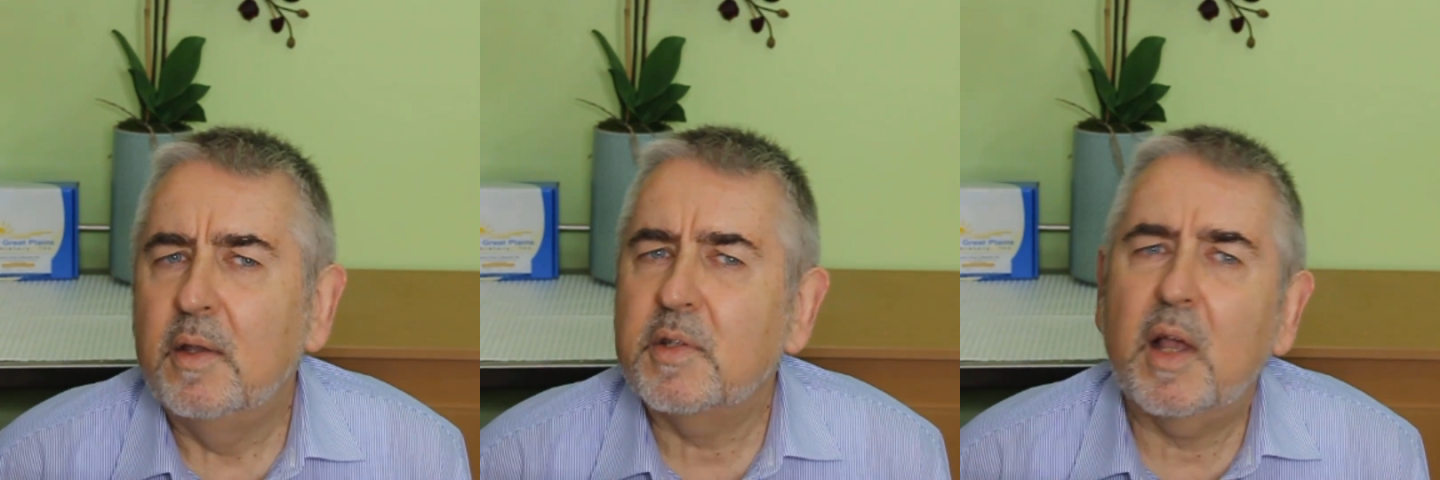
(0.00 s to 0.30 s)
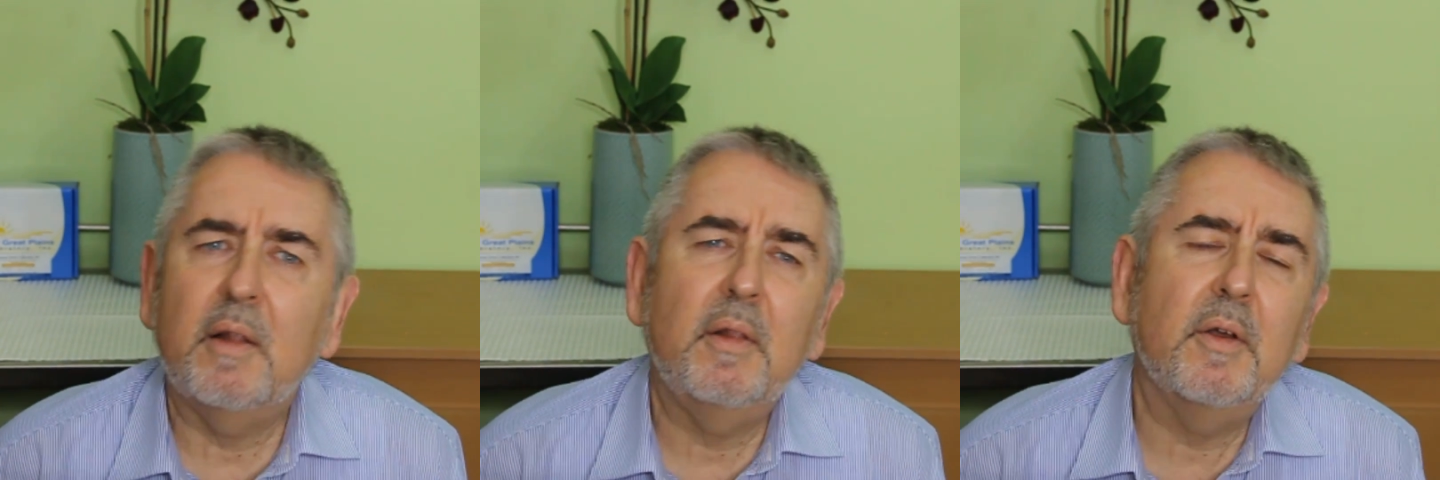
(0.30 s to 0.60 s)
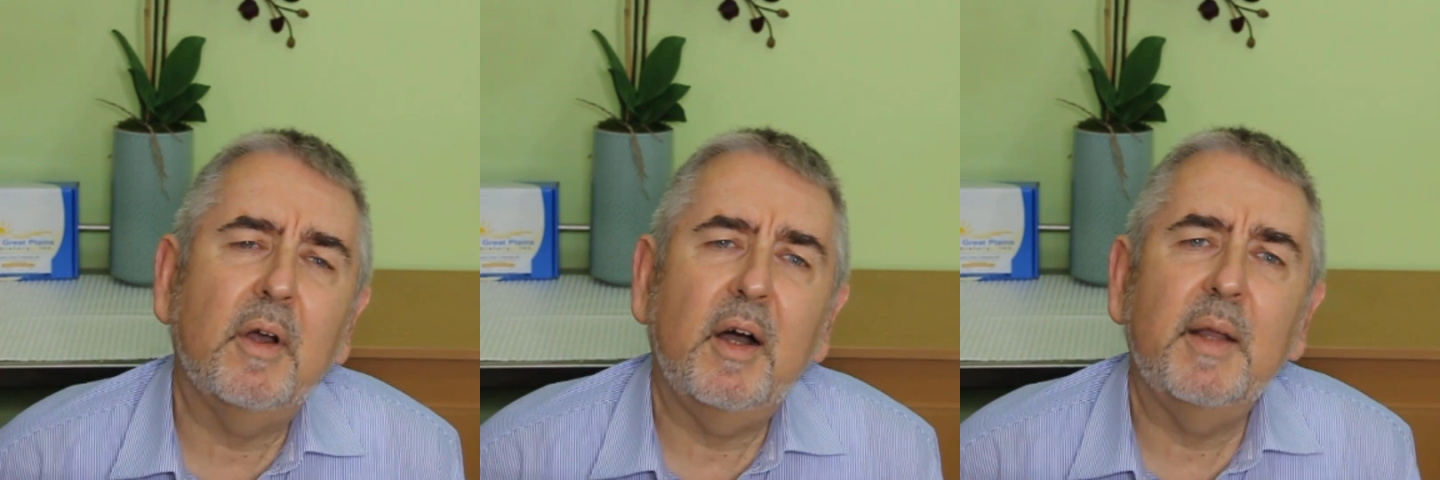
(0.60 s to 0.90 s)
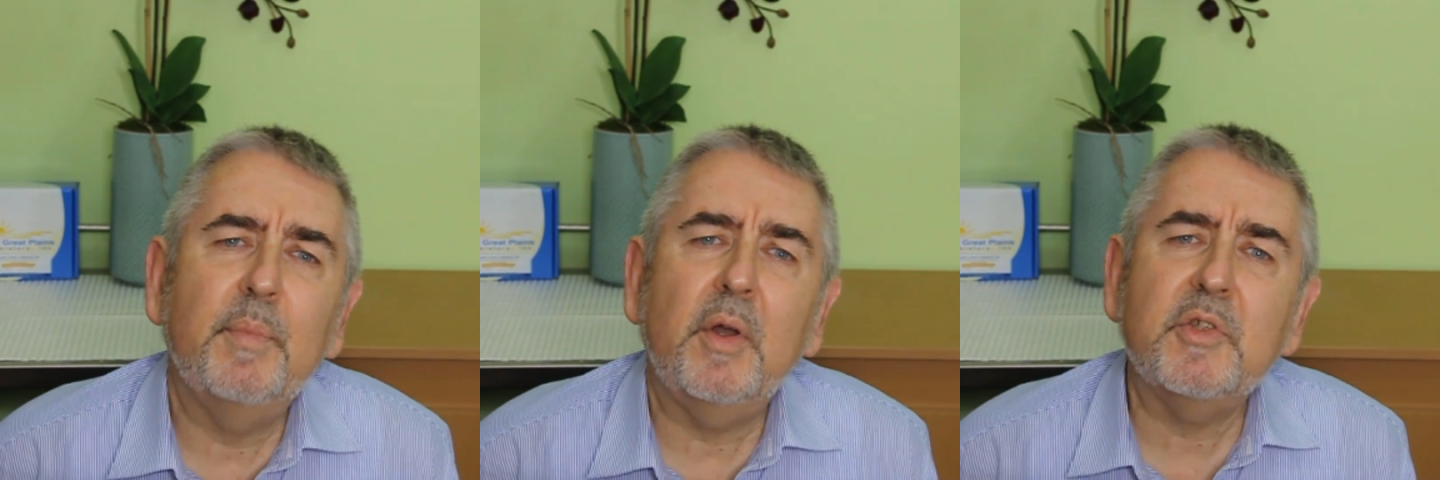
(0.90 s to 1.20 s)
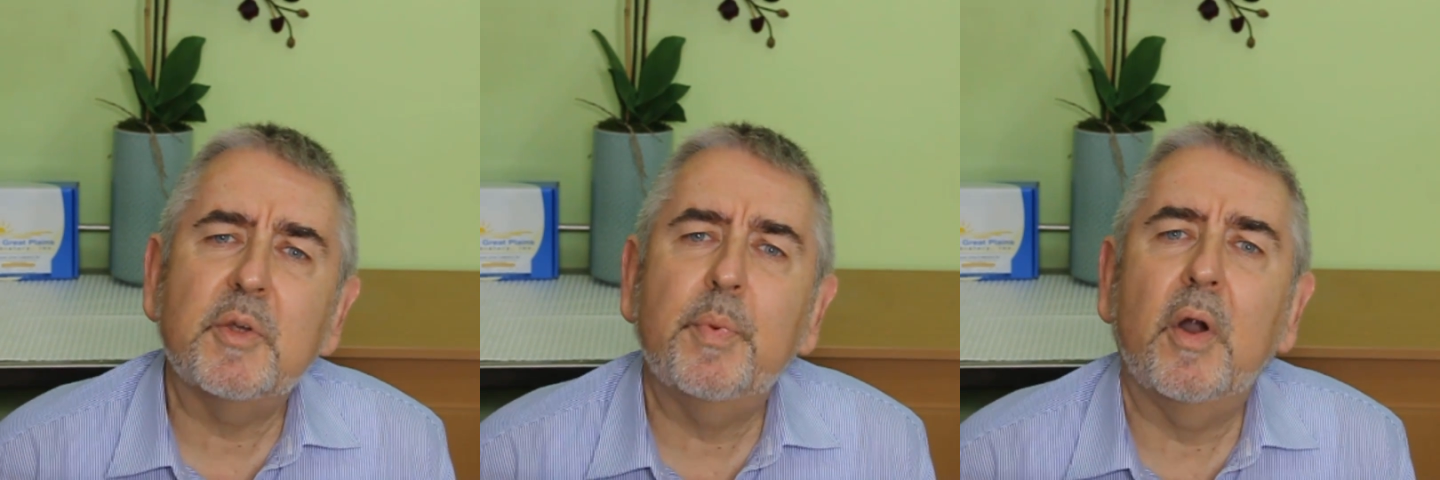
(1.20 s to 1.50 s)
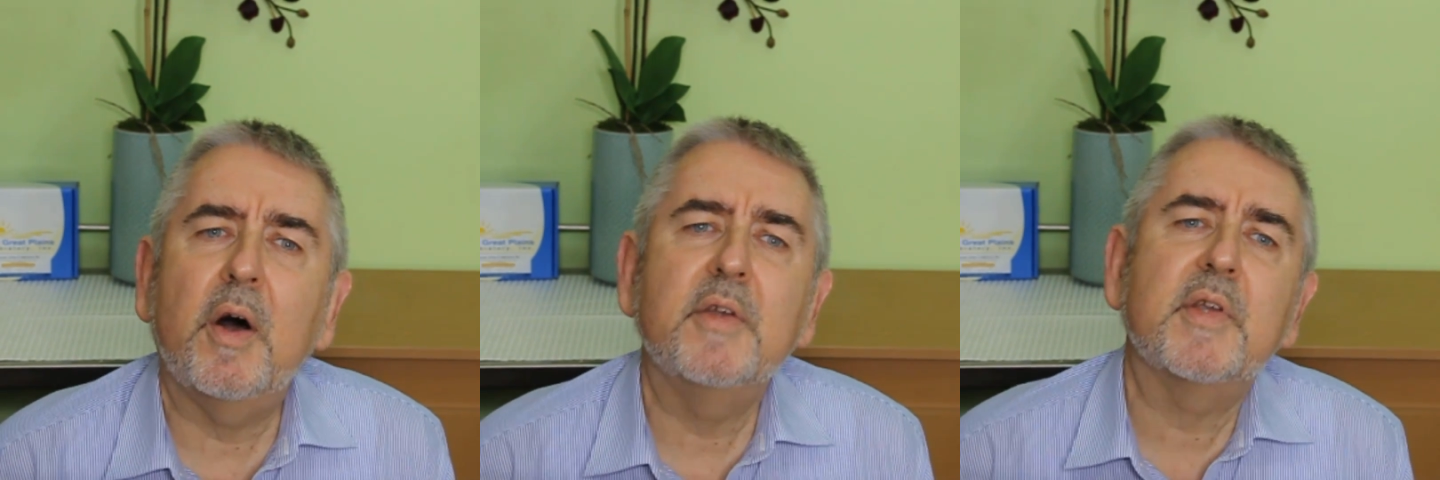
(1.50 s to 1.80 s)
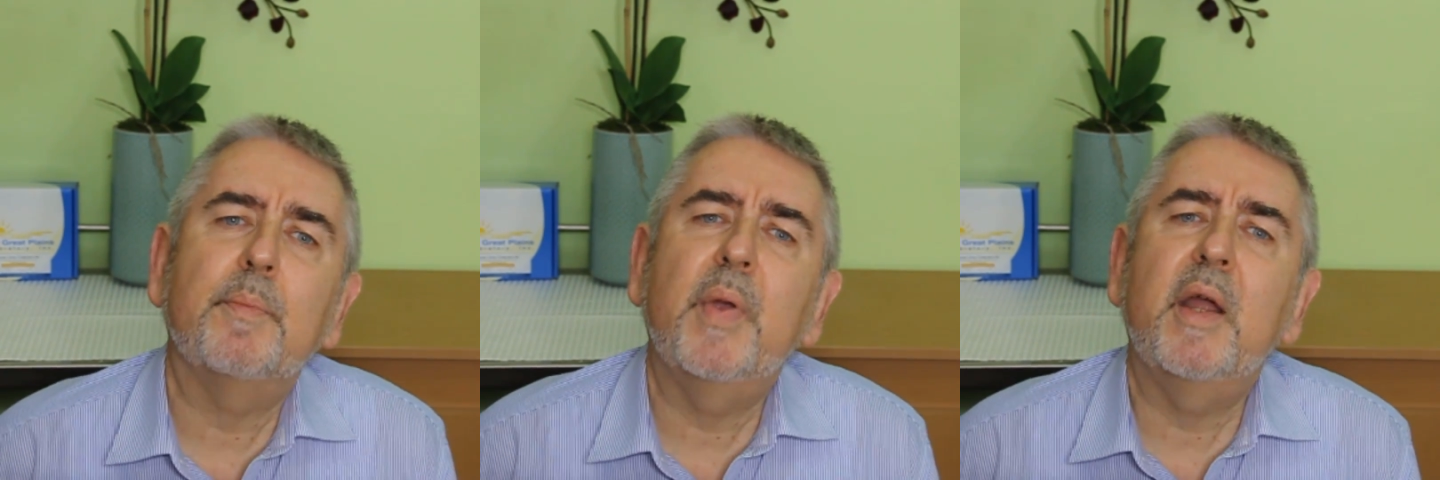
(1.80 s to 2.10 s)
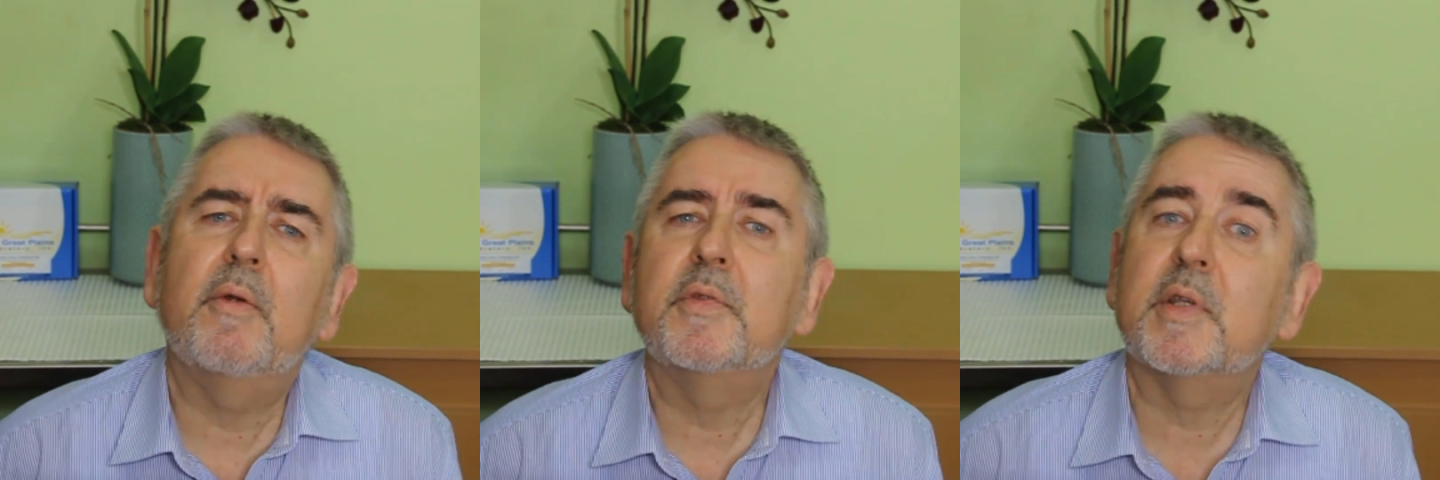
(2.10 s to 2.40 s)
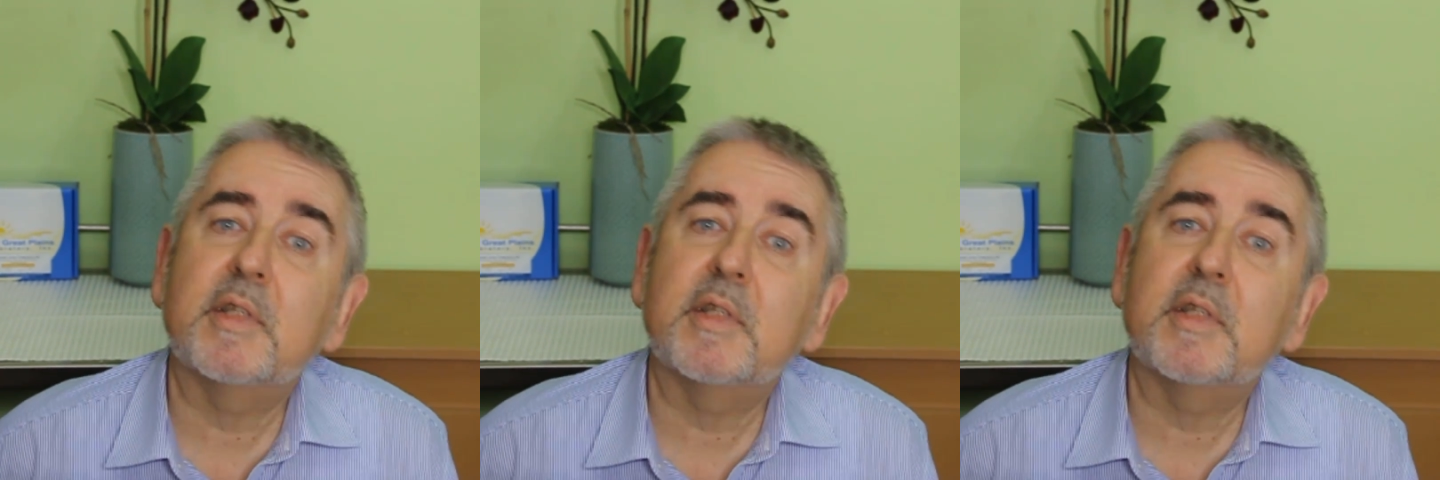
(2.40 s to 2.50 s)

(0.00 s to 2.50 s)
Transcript: So look, I am not surprised that parents